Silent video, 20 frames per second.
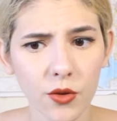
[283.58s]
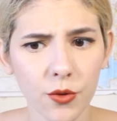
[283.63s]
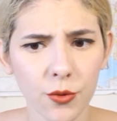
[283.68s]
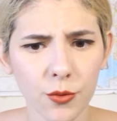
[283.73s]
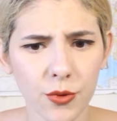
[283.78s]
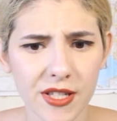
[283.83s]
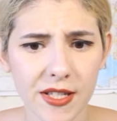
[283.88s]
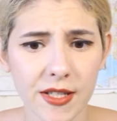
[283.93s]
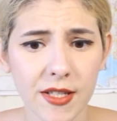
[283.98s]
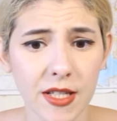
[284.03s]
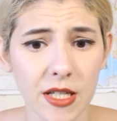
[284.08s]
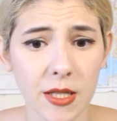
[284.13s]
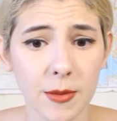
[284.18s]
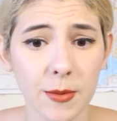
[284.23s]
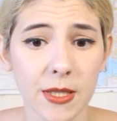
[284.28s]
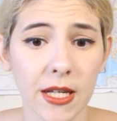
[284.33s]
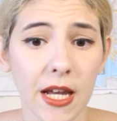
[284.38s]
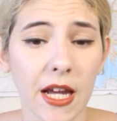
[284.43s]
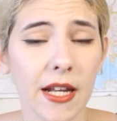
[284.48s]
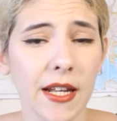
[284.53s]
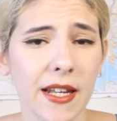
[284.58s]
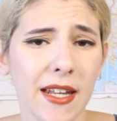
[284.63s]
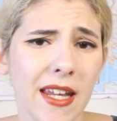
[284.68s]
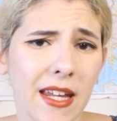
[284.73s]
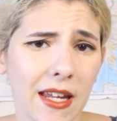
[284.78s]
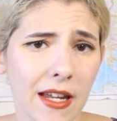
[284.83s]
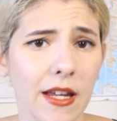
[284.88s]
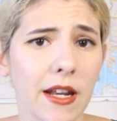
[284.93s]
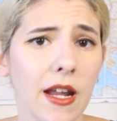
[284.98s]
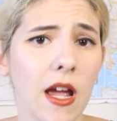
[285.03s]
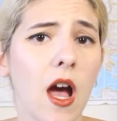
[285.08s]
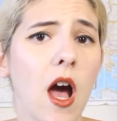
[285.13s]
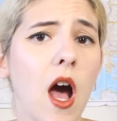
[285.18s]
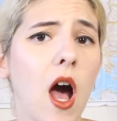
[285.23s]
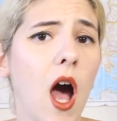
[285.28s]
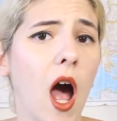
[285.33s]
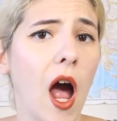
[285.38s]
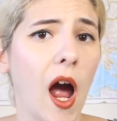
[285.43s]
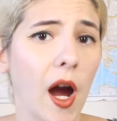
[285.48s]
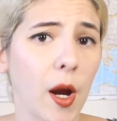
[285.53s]
receipt, and then
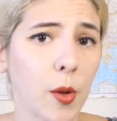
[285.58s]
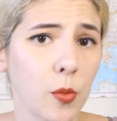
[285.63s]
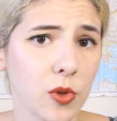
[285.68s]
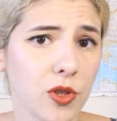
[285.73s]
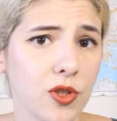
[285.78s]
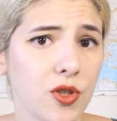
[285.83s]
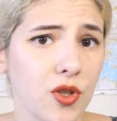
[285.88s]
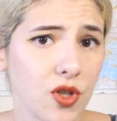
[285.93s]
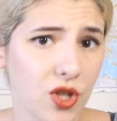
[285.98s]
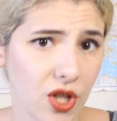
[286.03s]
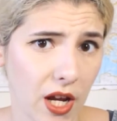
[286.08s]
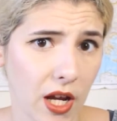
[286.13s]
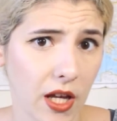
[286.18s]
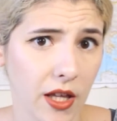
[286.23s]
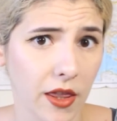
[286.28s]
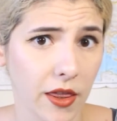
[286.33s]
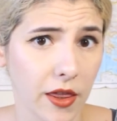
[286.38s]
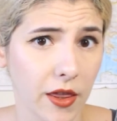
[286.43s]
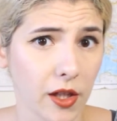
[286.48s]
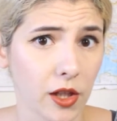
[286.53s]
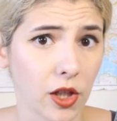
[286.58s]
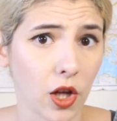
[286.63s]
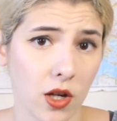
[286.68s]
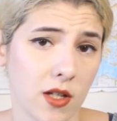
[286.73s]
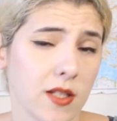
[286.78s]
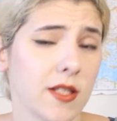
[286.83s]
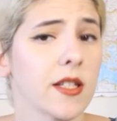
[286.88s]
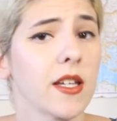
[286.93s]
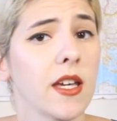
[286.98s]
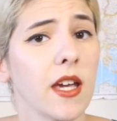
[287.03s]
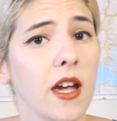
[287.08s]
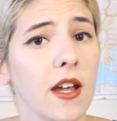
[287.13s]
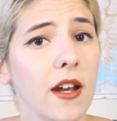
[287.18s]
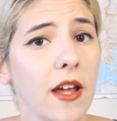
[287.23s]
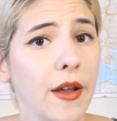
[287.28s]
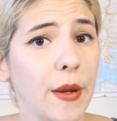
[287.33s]
I went to check the laws again,